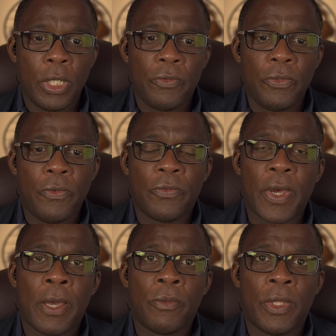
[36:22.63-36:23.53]
if you
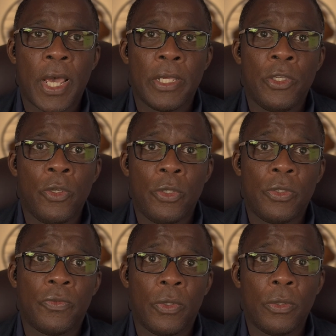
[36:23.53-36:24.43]
found that
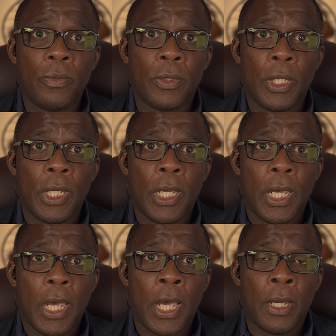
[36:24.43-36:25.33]
useful,
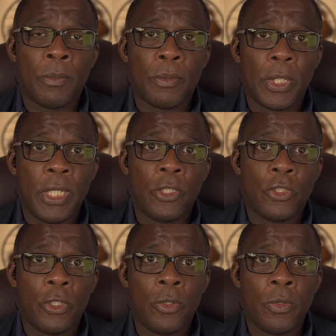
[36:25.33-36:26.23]
please
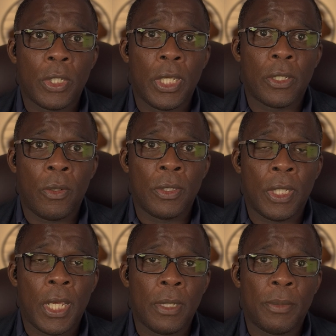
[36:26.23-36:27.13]
do click on the
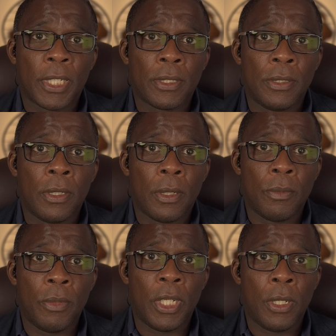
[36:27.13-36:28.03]
like button
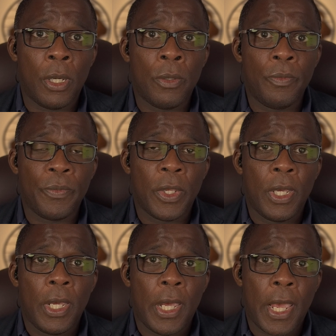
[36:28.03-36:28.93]
below,
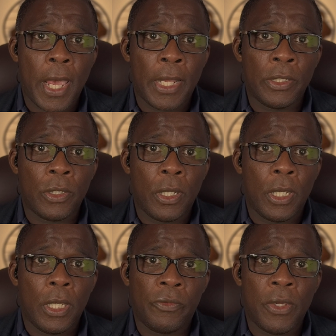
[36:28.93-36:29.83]
and
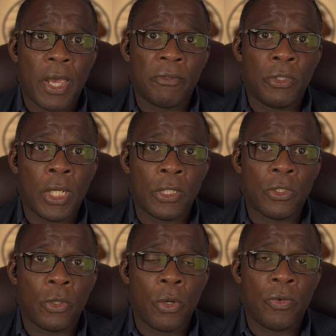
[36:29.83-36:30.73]
if you haven't done
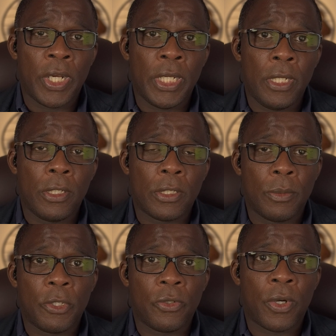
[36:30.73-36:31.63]
so already,
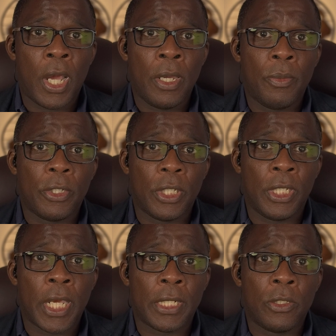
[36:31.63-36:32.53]
subscribe to
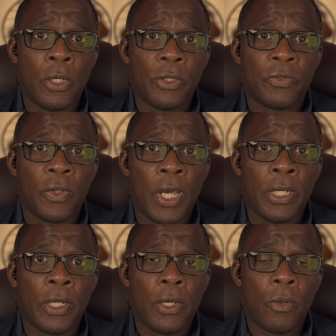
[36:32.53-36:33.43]
get
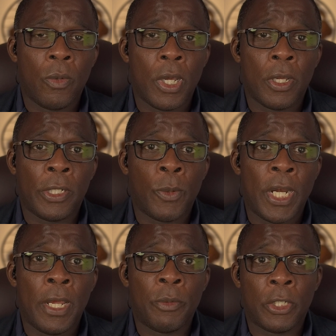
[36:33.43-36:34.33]
notified when
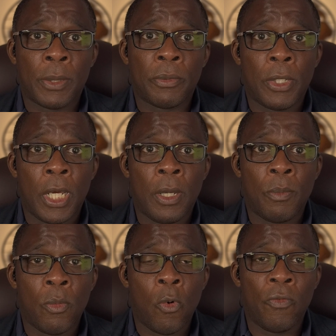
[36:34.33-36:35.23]
I put up
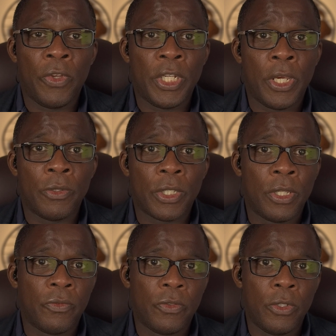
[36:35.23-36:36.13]
more videos in
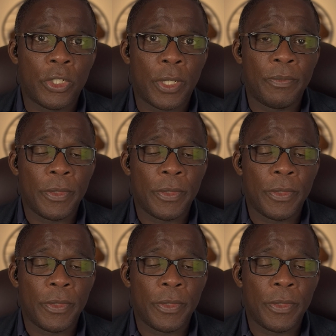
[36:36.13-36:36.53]
the future.